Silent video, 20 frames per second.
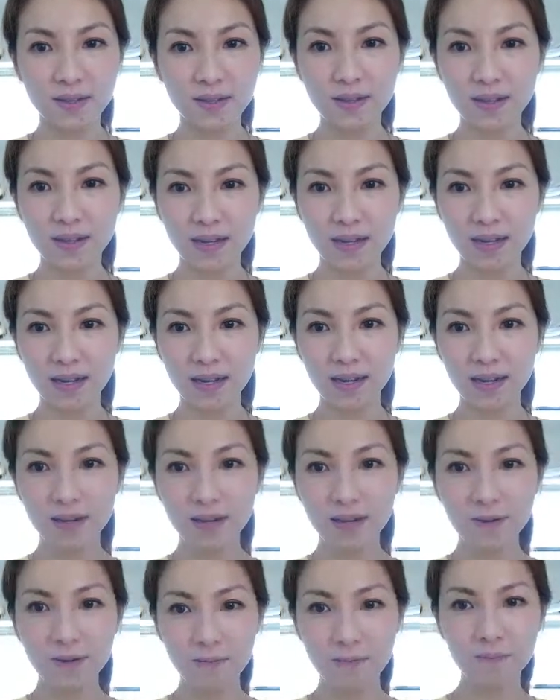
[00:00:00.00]

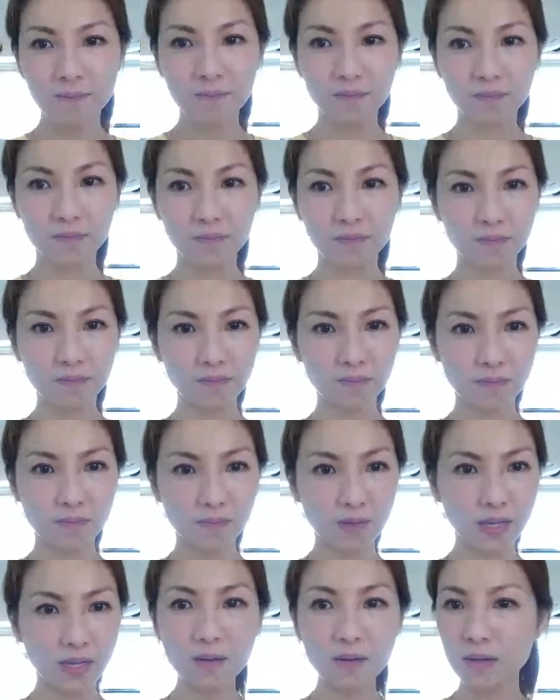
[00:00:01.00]

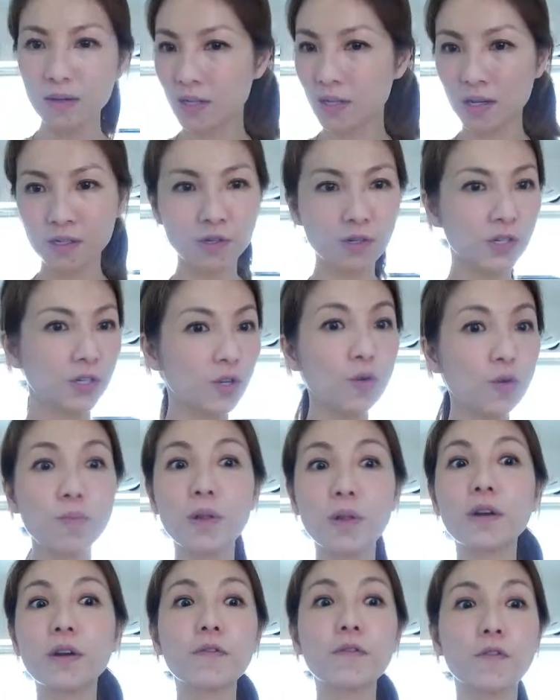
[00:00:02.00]
Yeah, as long as there's no blood
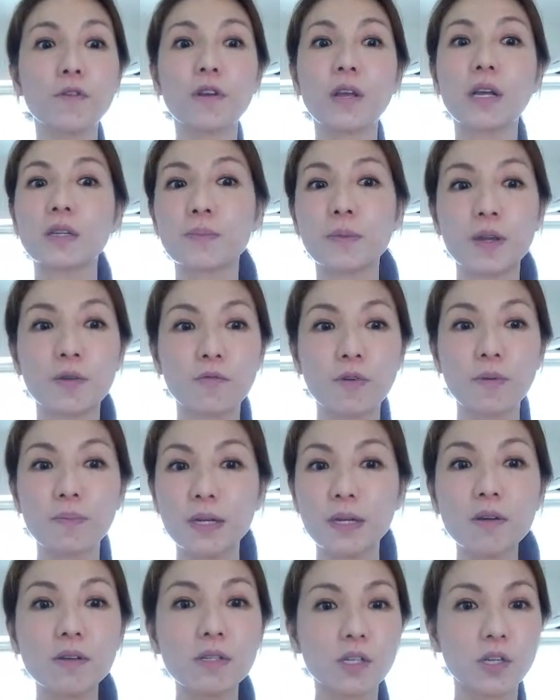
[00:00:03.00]
or fur that's being ripped
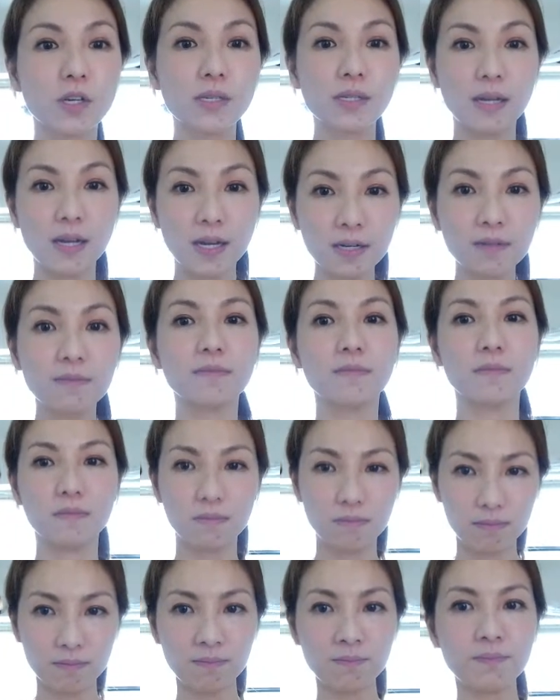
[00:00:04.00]
out is a good sign.
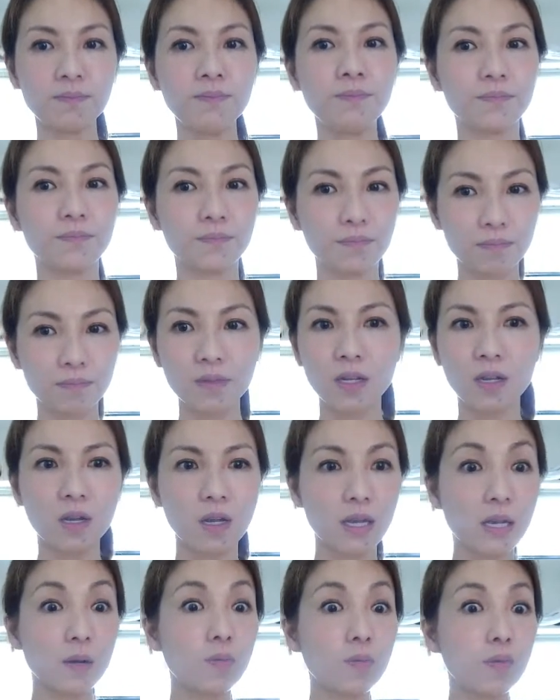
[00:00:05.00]

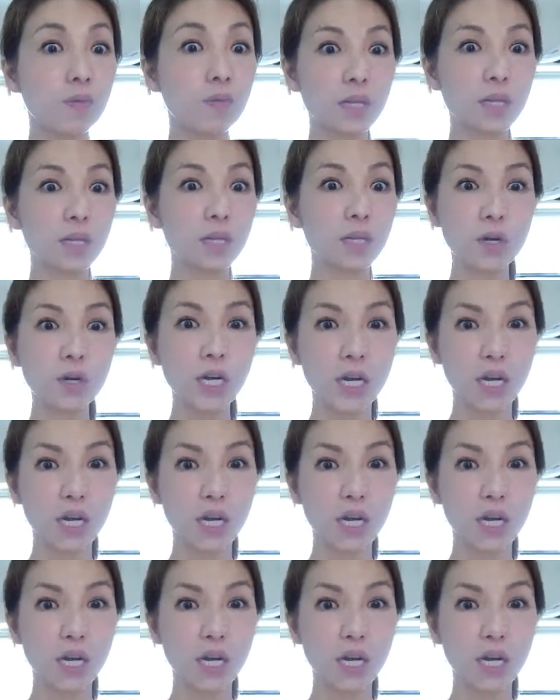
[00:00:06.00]
Completely agree.